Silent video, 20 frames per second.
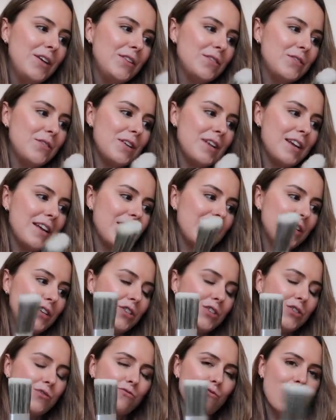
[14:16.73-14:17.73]
so that it
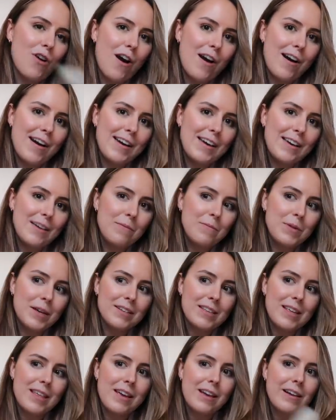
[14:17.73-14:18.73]
can dry,
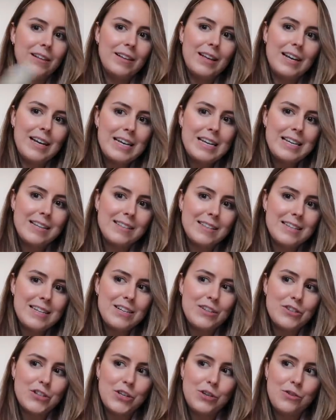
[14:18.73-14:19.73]
because I think it'll at least
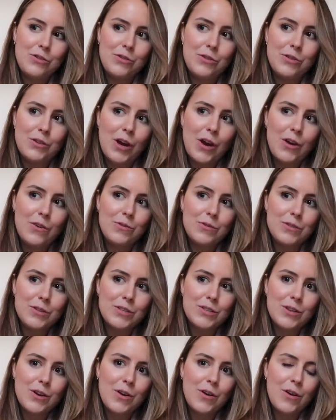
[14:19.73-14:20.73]
need two
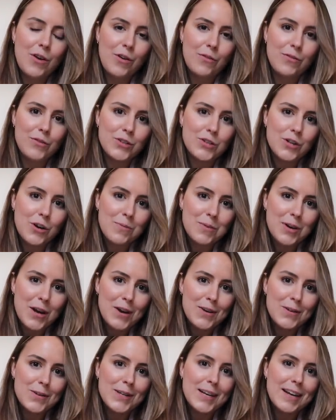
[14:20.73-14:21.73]
coats of the top
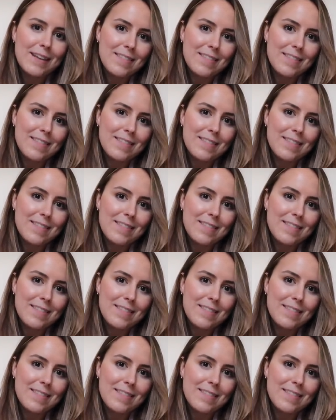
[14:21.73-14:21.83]
coat,